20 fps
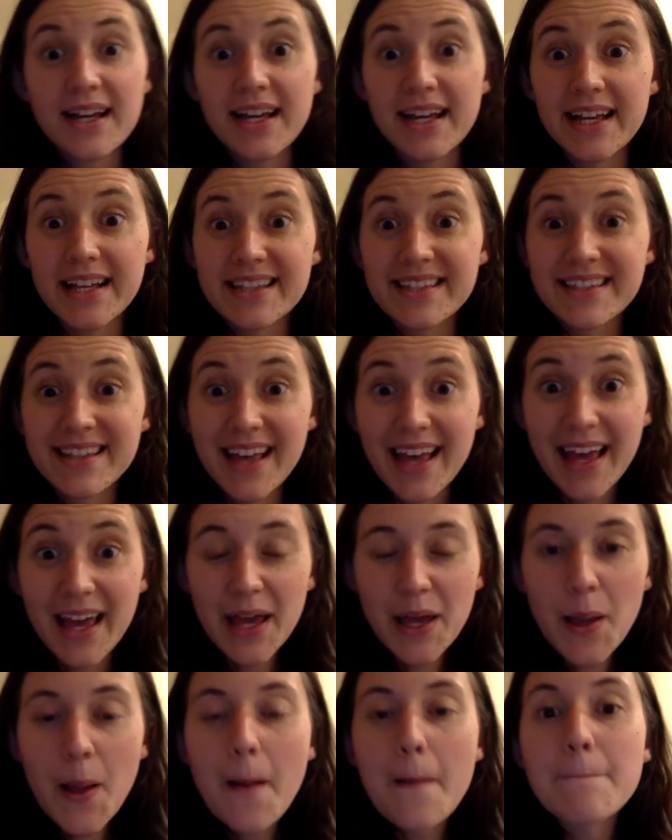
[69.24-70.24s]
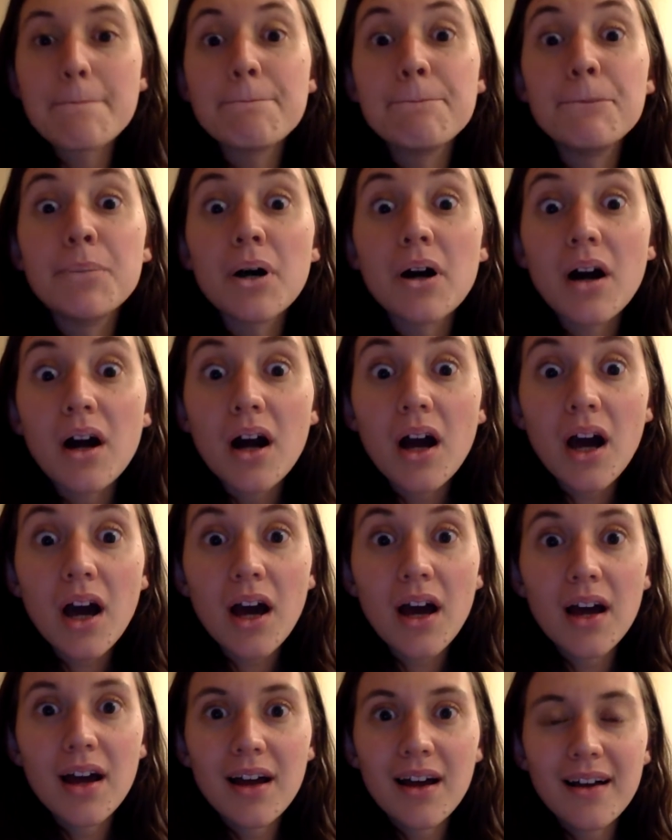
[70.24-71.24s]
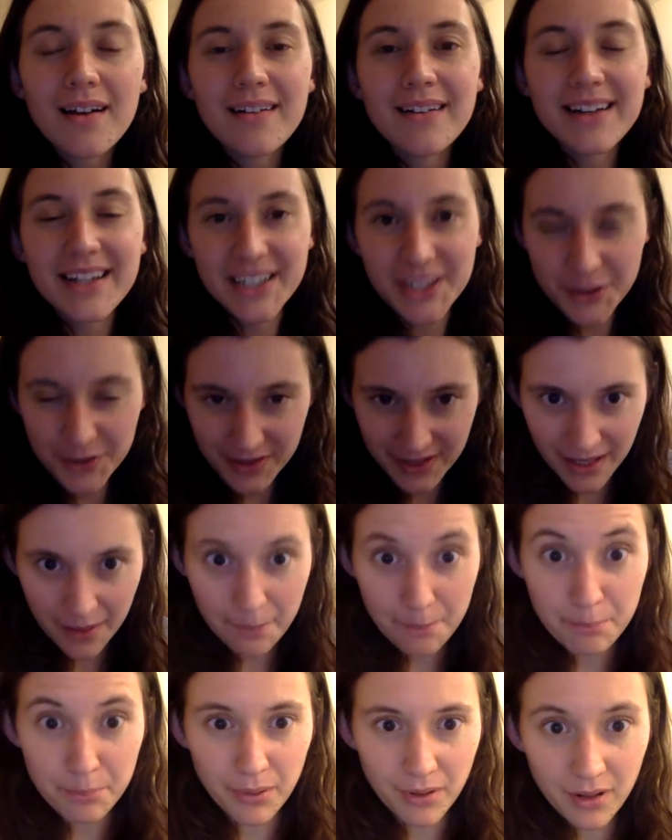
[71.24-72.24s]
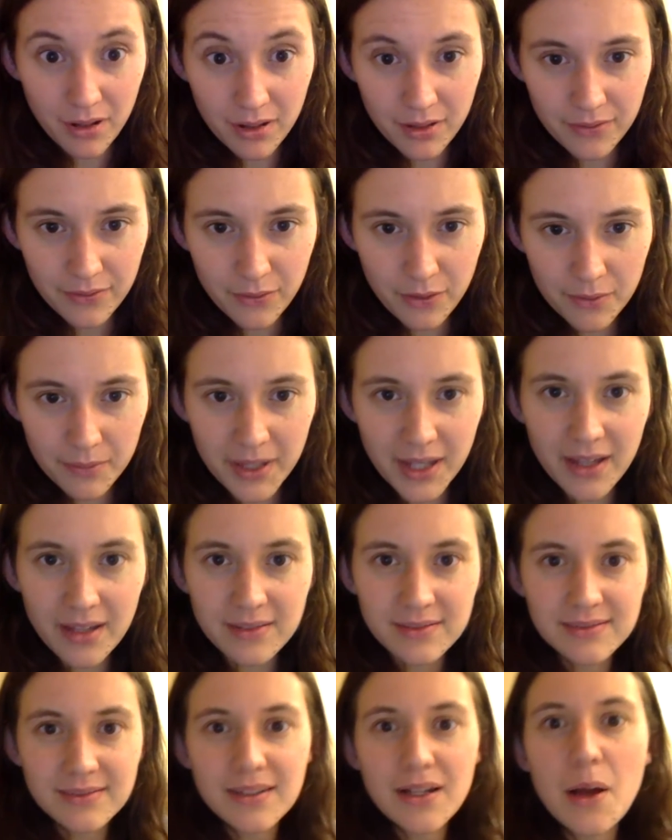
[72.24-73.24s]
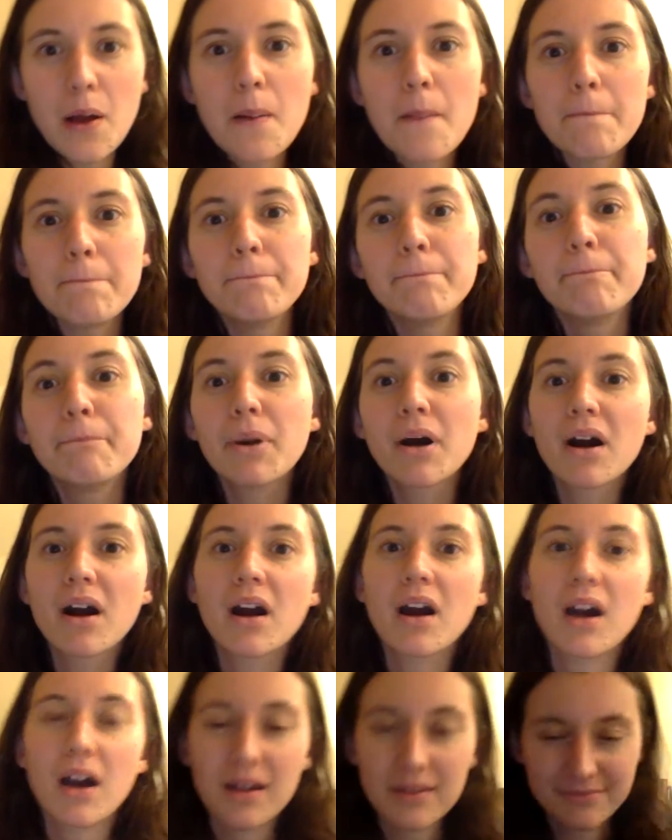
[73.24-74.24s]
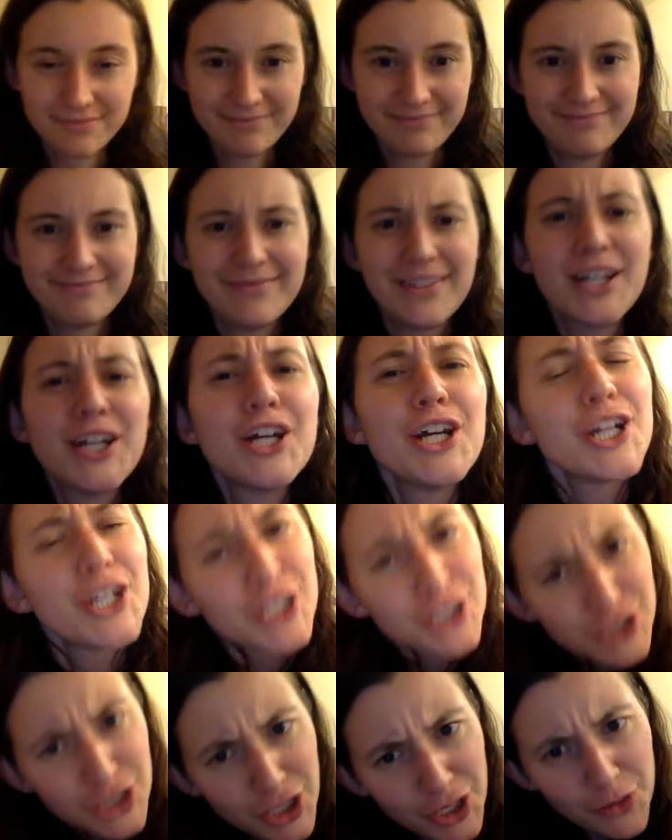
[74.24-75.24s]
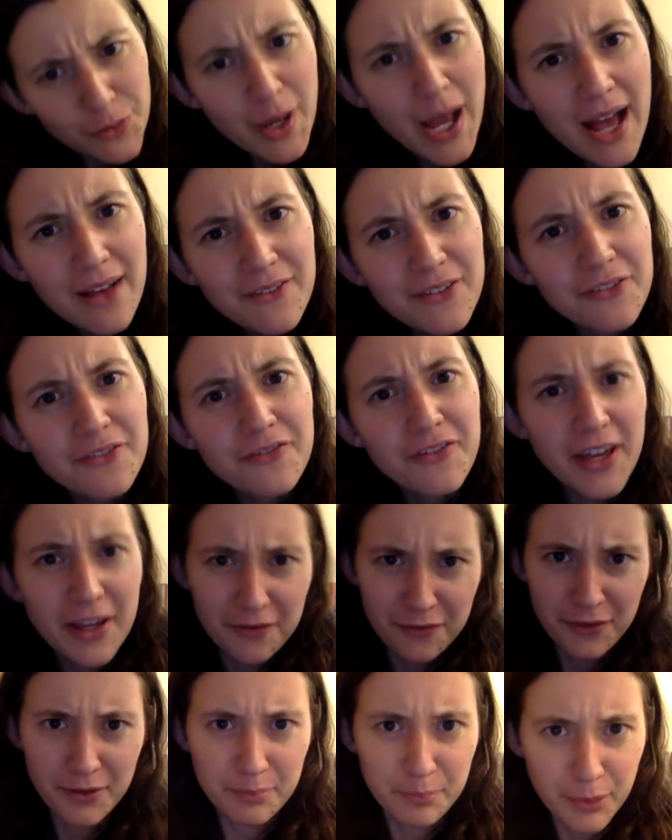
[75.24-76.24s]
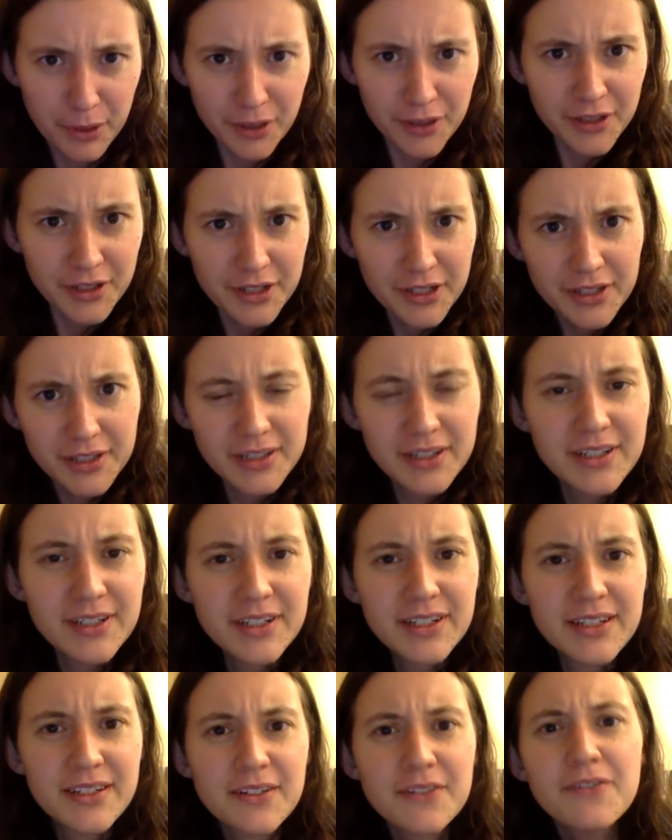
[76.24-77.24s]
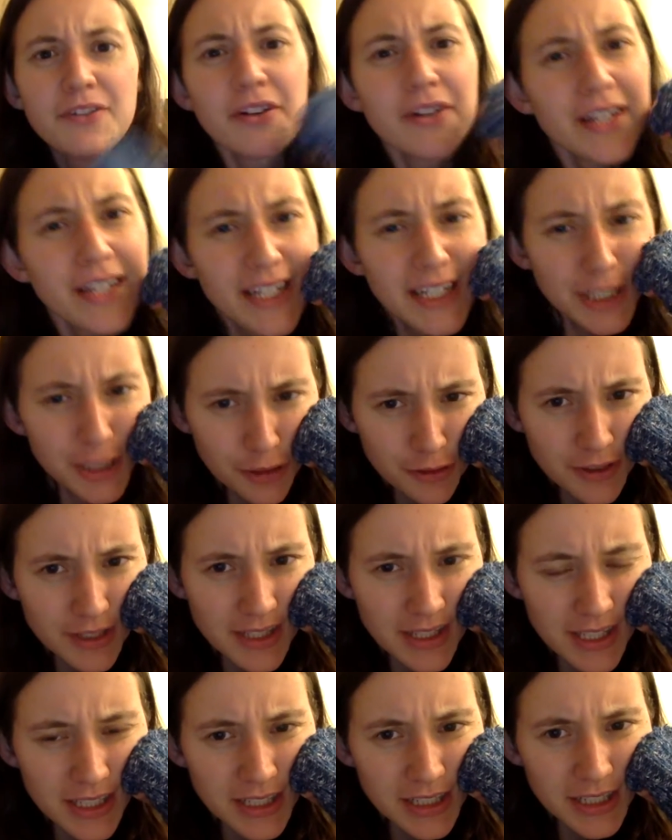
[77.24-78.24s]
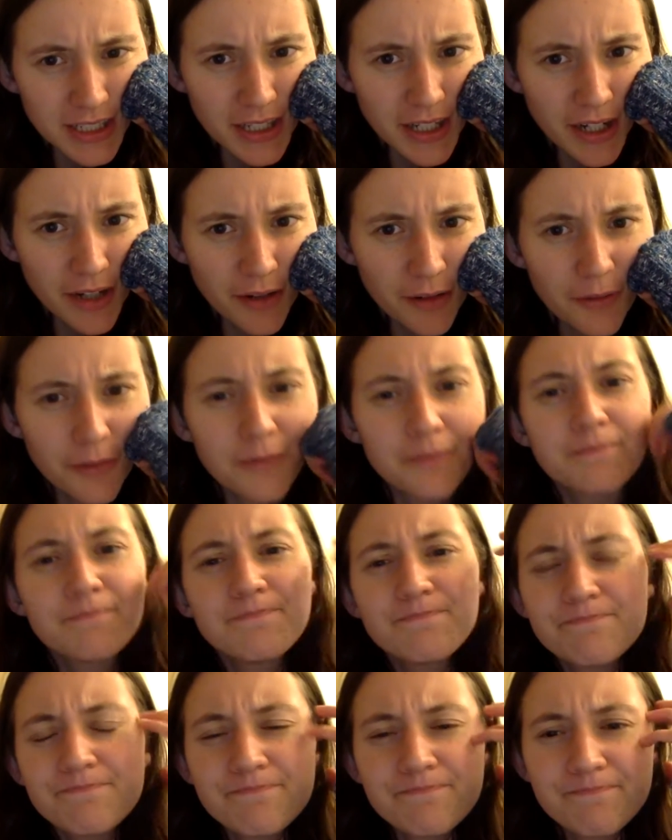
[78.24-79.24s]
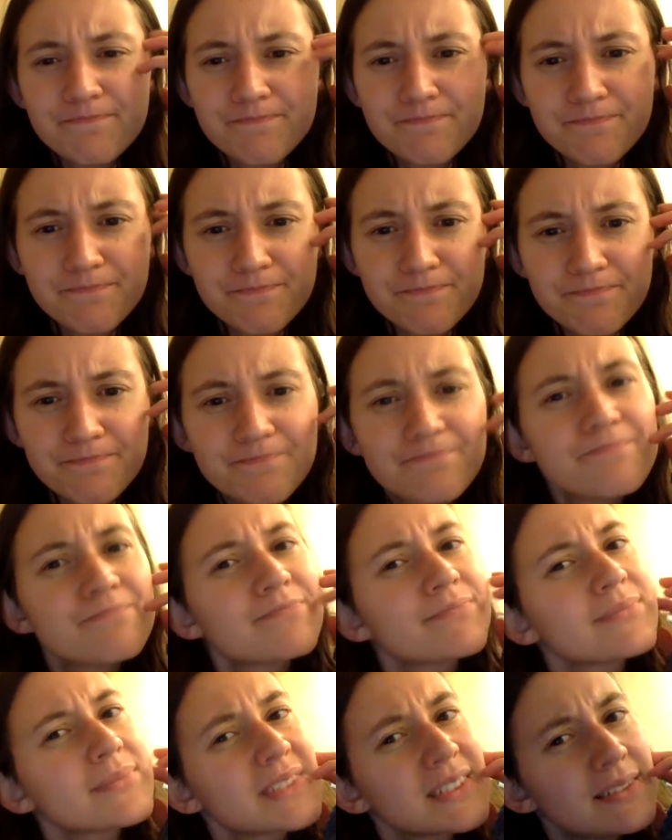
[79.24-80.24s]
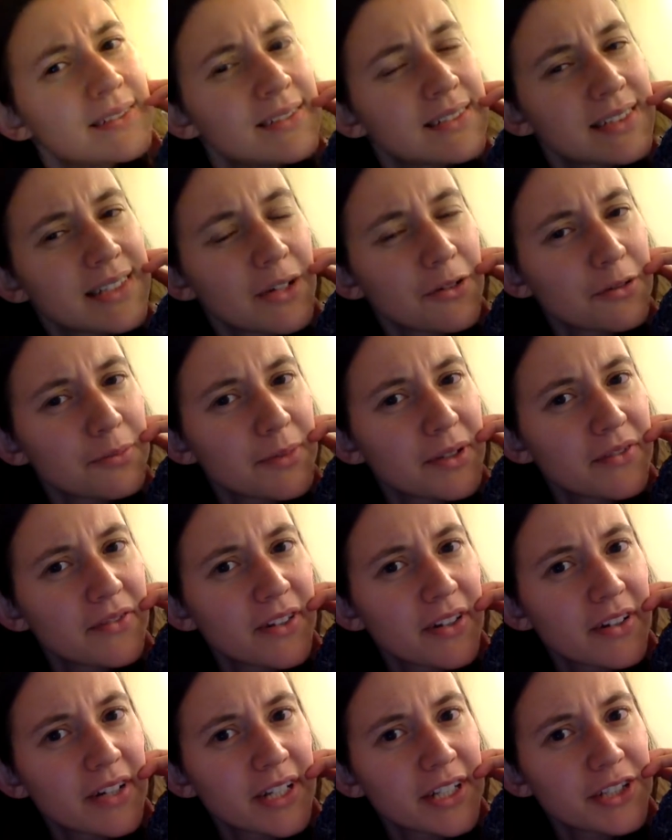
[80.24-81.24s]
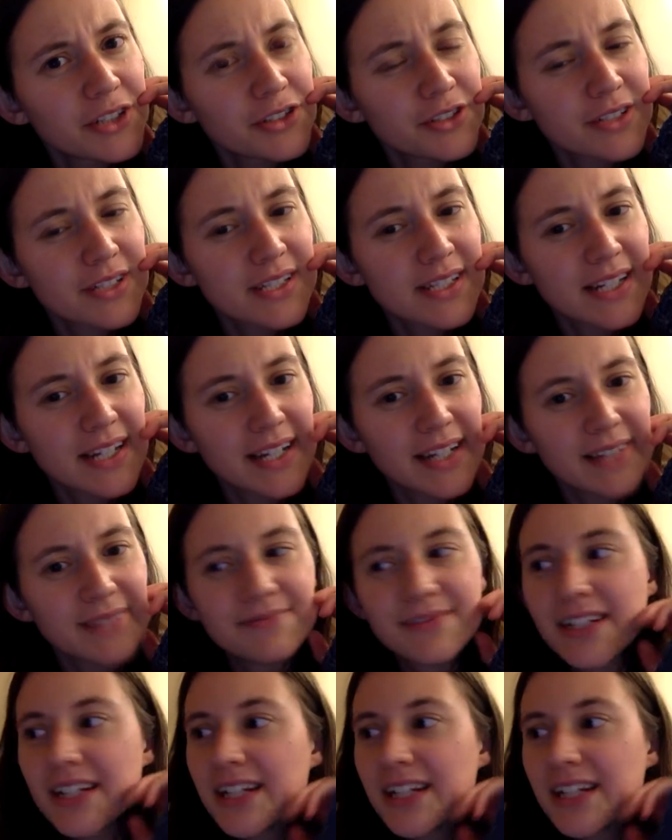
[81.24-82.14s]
It's a book. Can you say book for me? Book. Do you have a favorite book? Very interested to know. That would be very interesting.